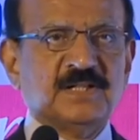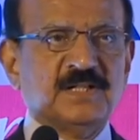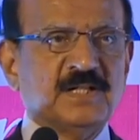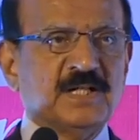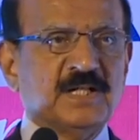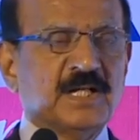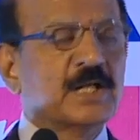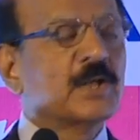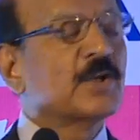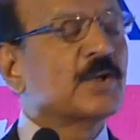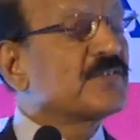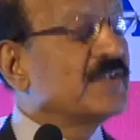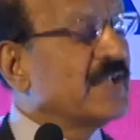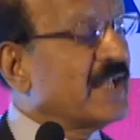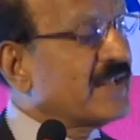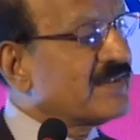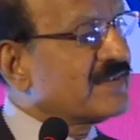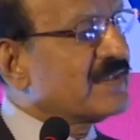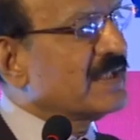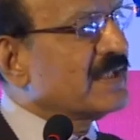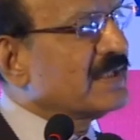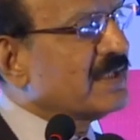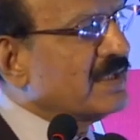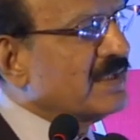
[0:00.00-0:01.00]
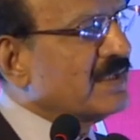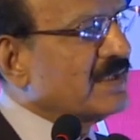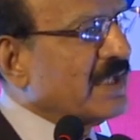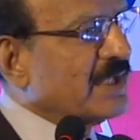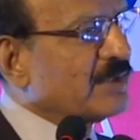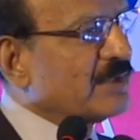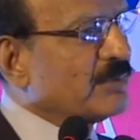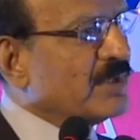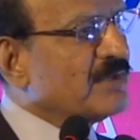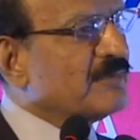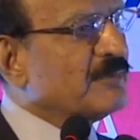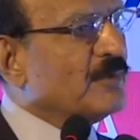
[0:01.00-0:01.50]
It looks less than
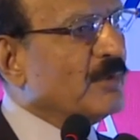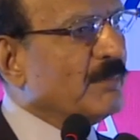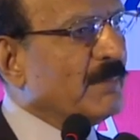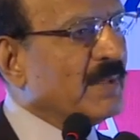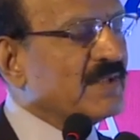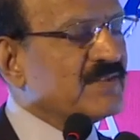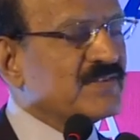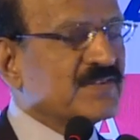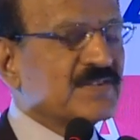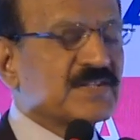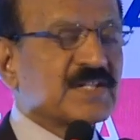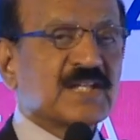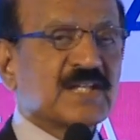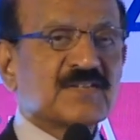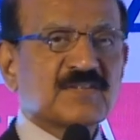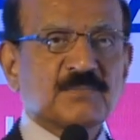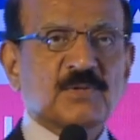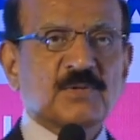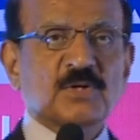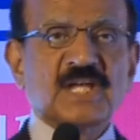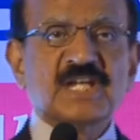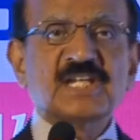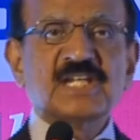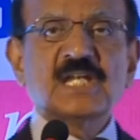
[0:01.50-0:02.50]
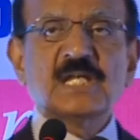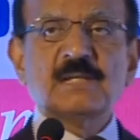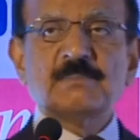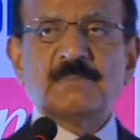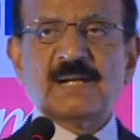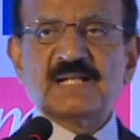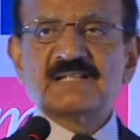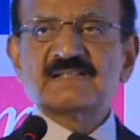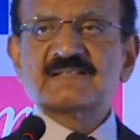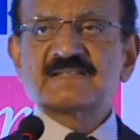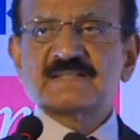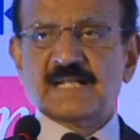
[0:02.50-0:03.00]
24 months. It takes about 18
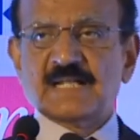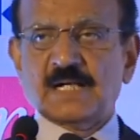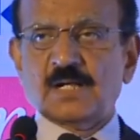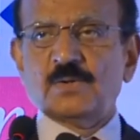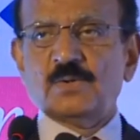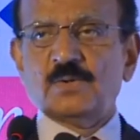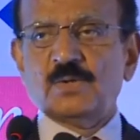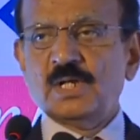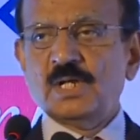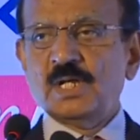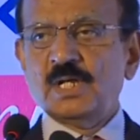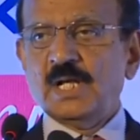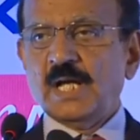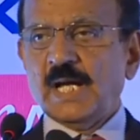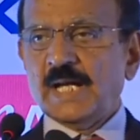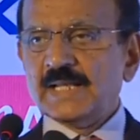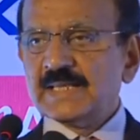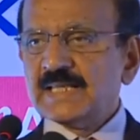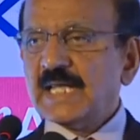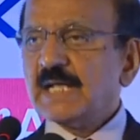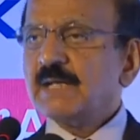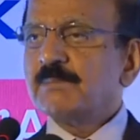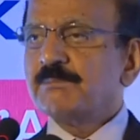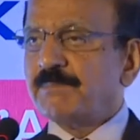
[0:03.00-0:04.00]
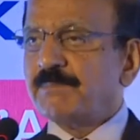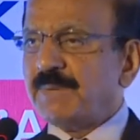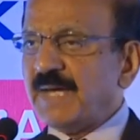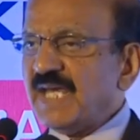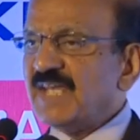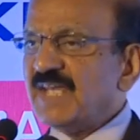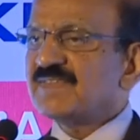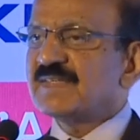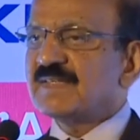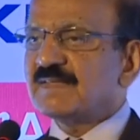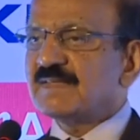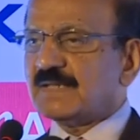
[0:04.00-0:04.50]
months now. And that
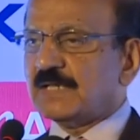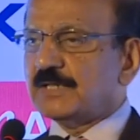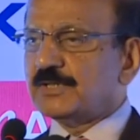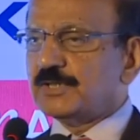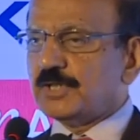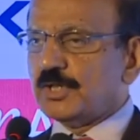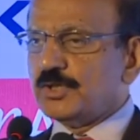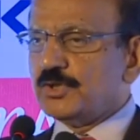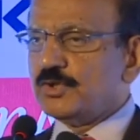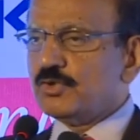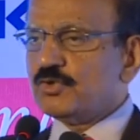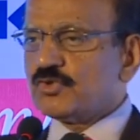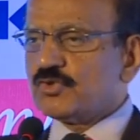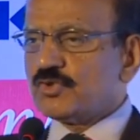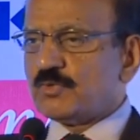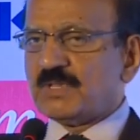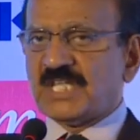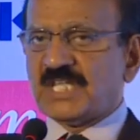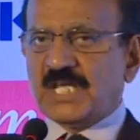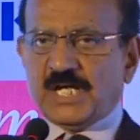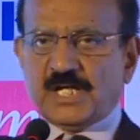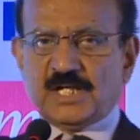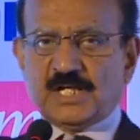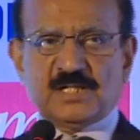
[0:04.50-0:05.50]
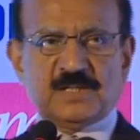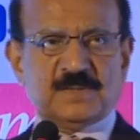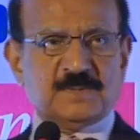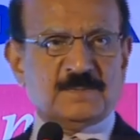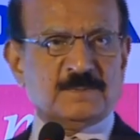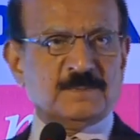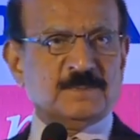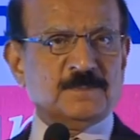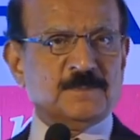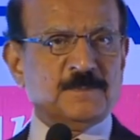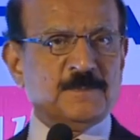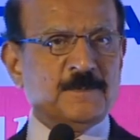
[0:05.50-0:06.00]
pace continues to be there.
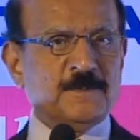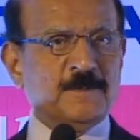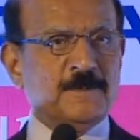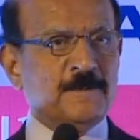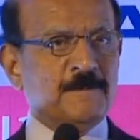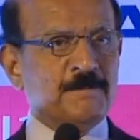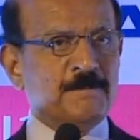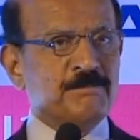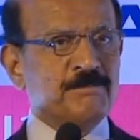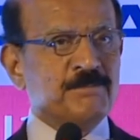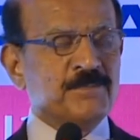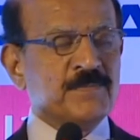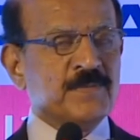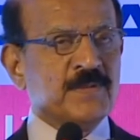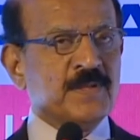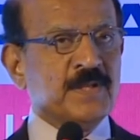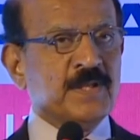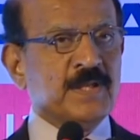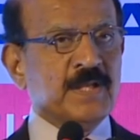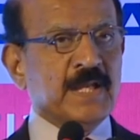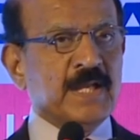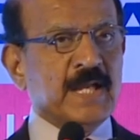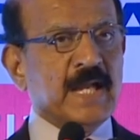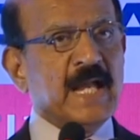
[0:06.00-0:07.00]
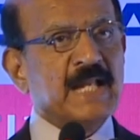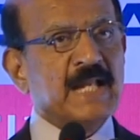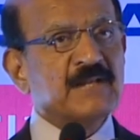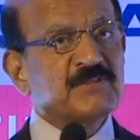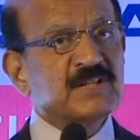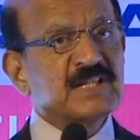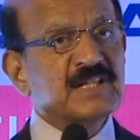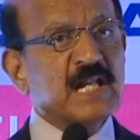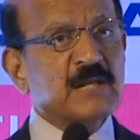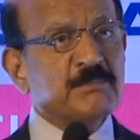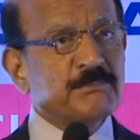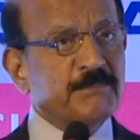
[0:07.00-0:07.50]
And
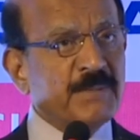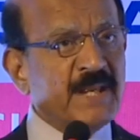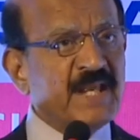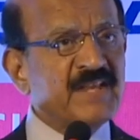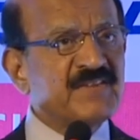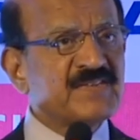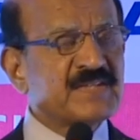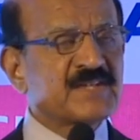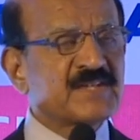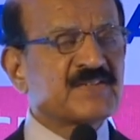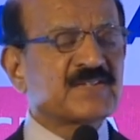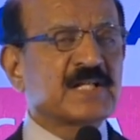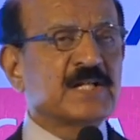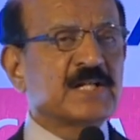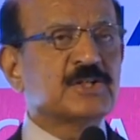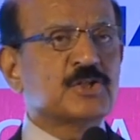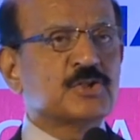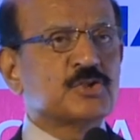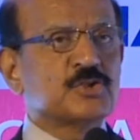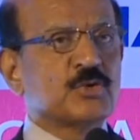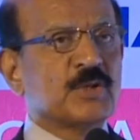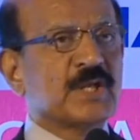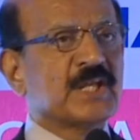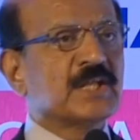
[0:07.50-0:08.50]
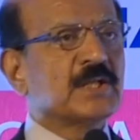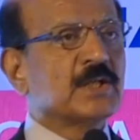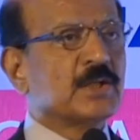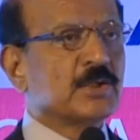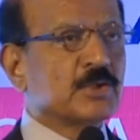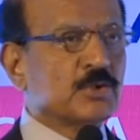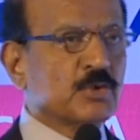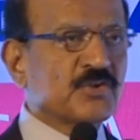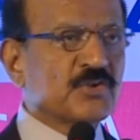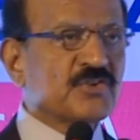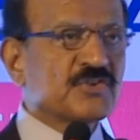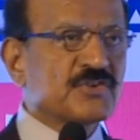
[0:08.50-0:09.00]
with that pace that's continuing,
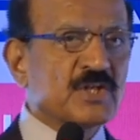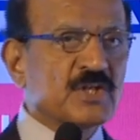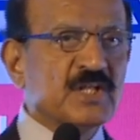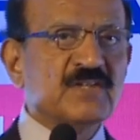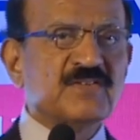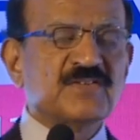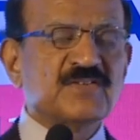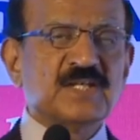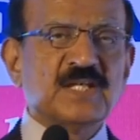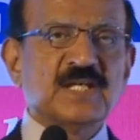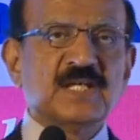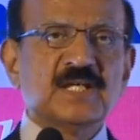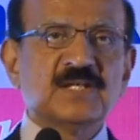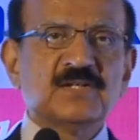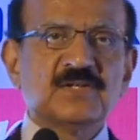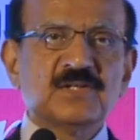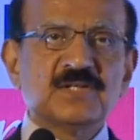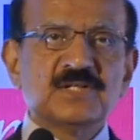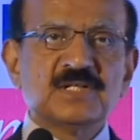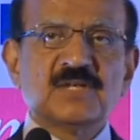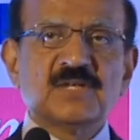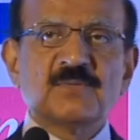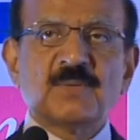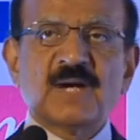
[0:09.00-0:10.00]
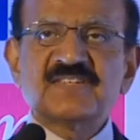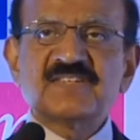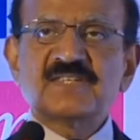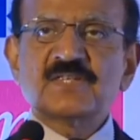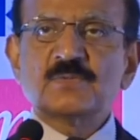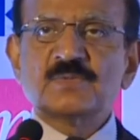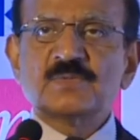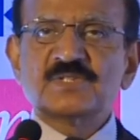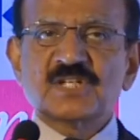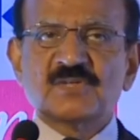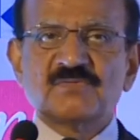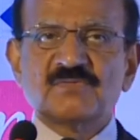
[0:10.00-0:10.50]
you're still seeing devices
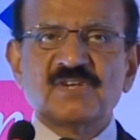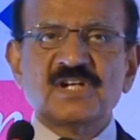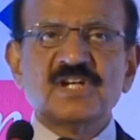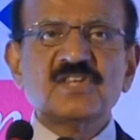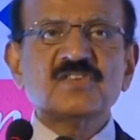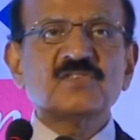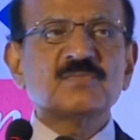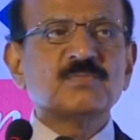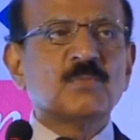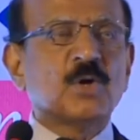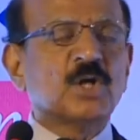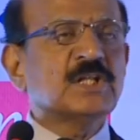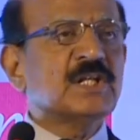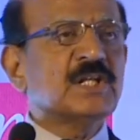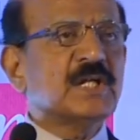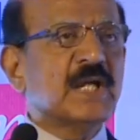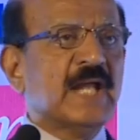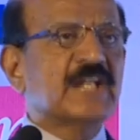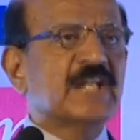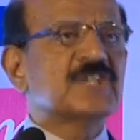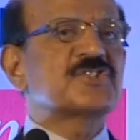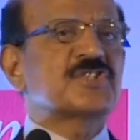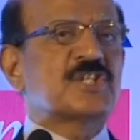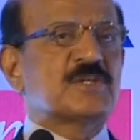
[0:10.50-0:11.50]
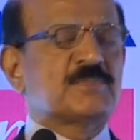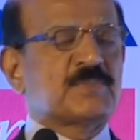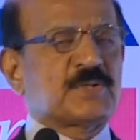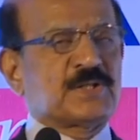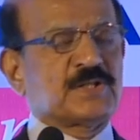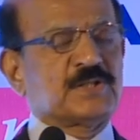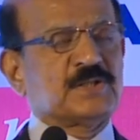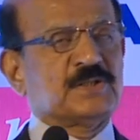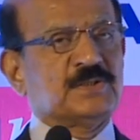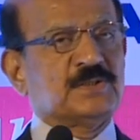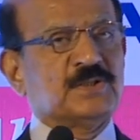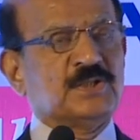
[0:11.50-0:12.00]
which are very smaller and
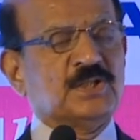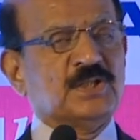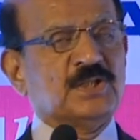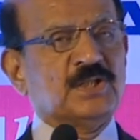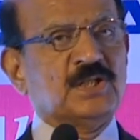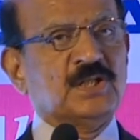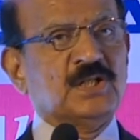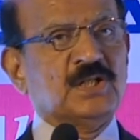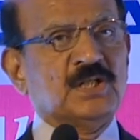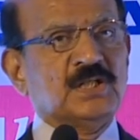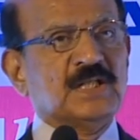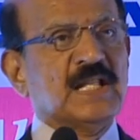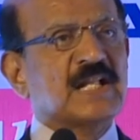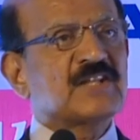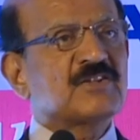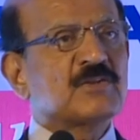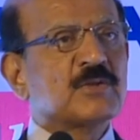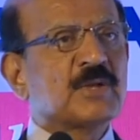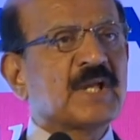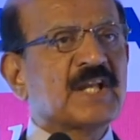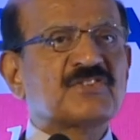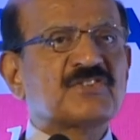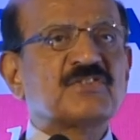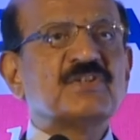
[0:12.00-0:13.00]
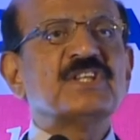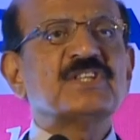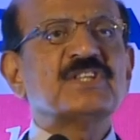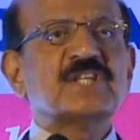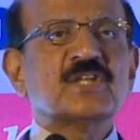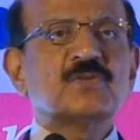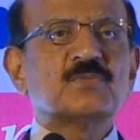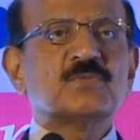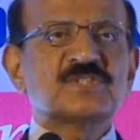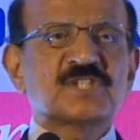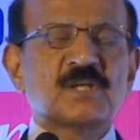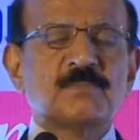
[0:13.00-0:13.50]
cheaper. Let's look at three
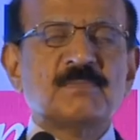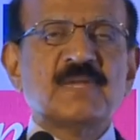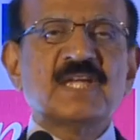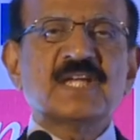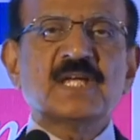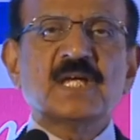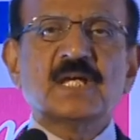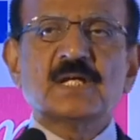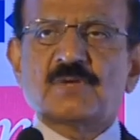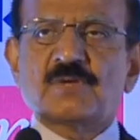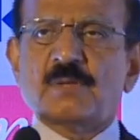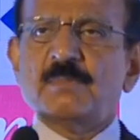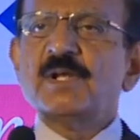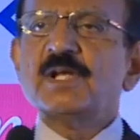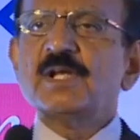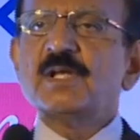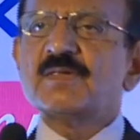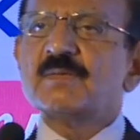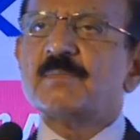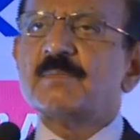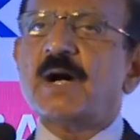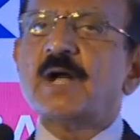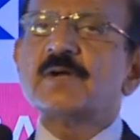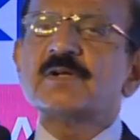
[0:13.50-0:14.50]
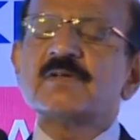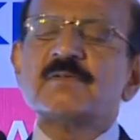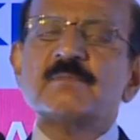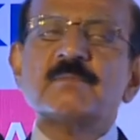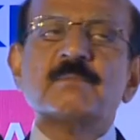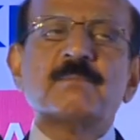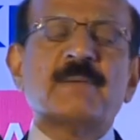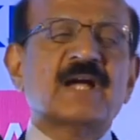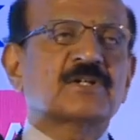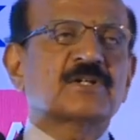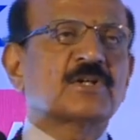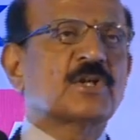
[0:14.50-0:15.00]
things which are making tremendous amount of
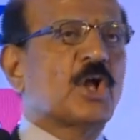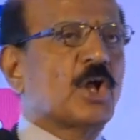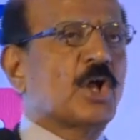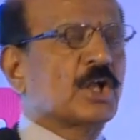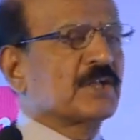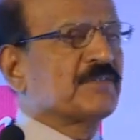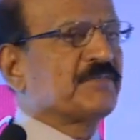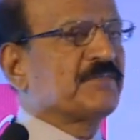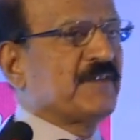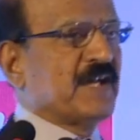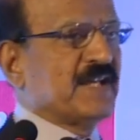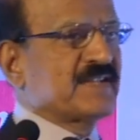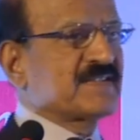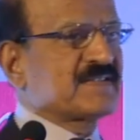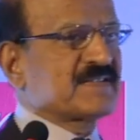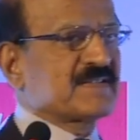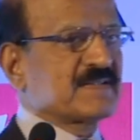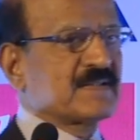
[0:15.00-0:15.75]
impact on all of us.